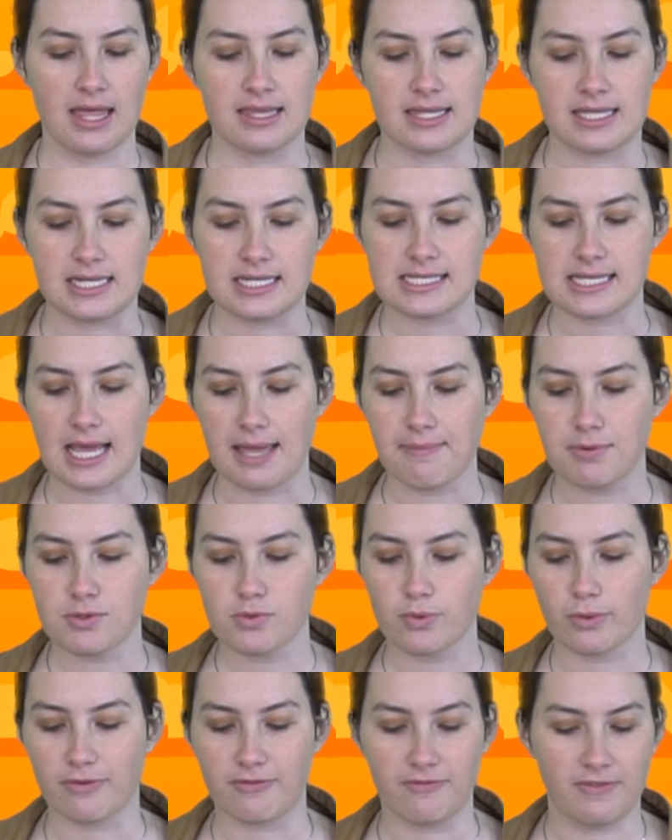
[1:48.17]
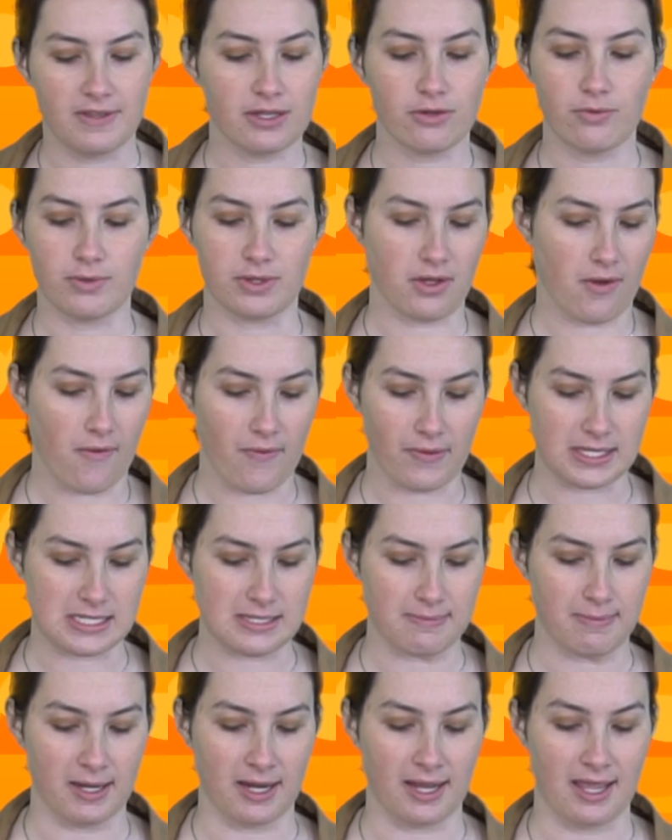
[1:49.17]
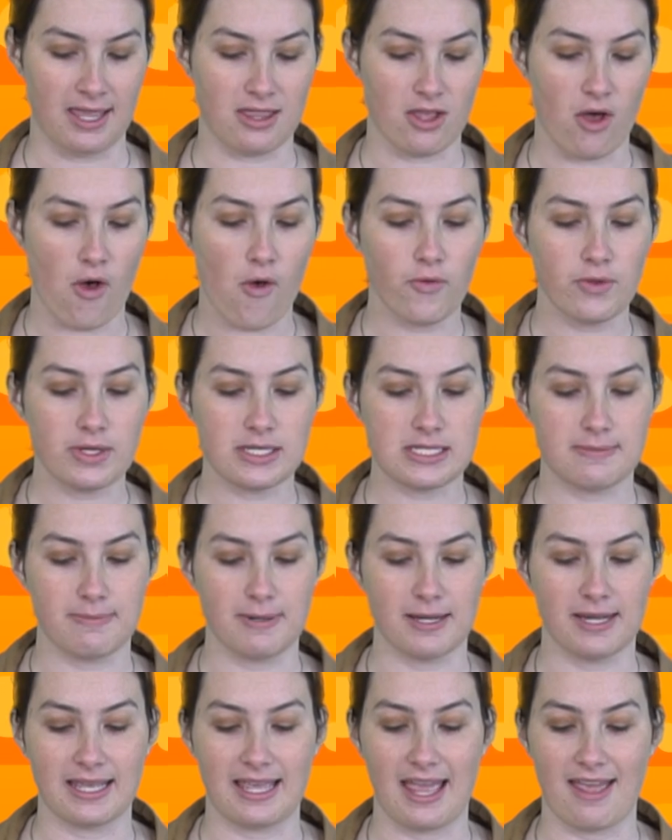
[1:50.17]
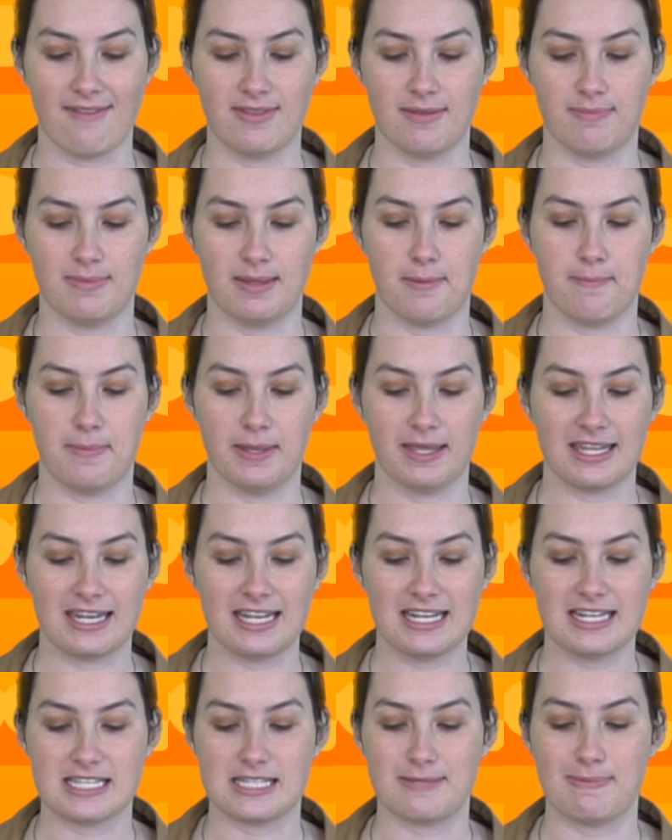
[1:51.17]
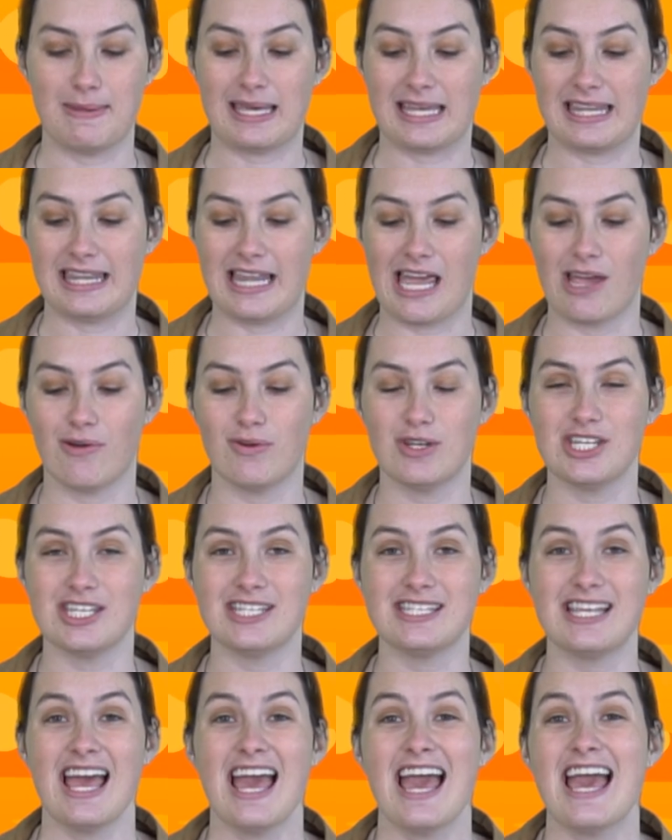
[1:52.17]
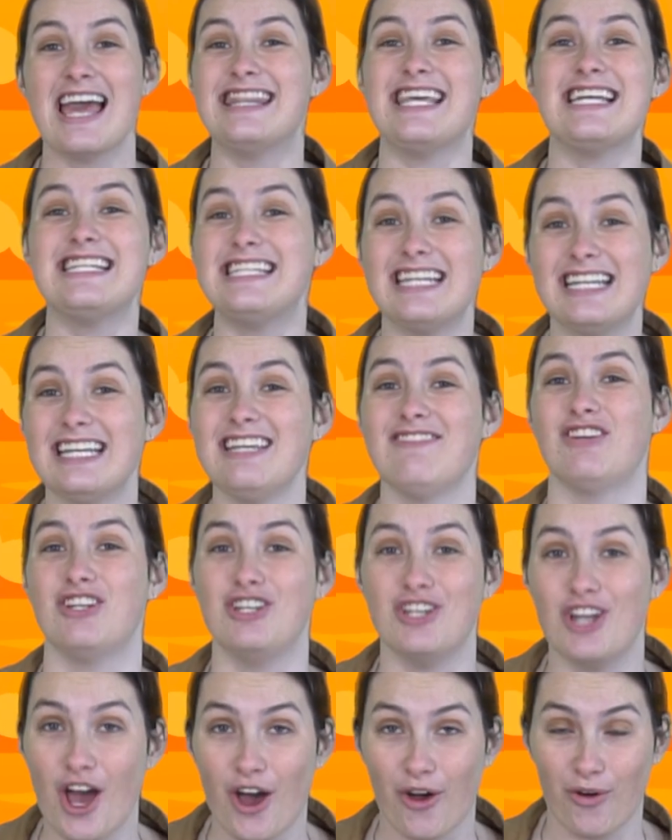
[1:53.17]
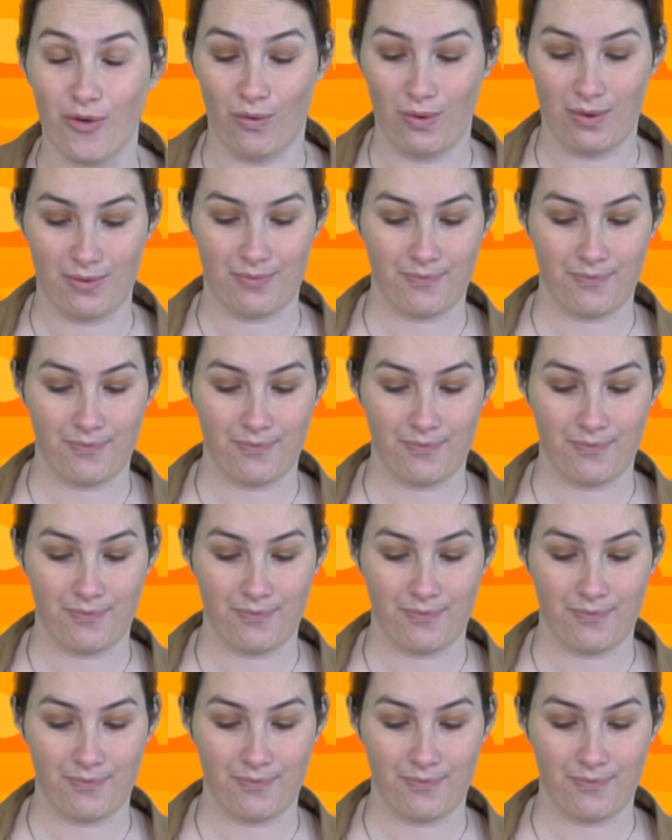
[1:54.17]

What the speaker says: The disciples were filled with the Holy Spirit, and the Holy Spirit gave them the ability to speak in languages they didn't even know.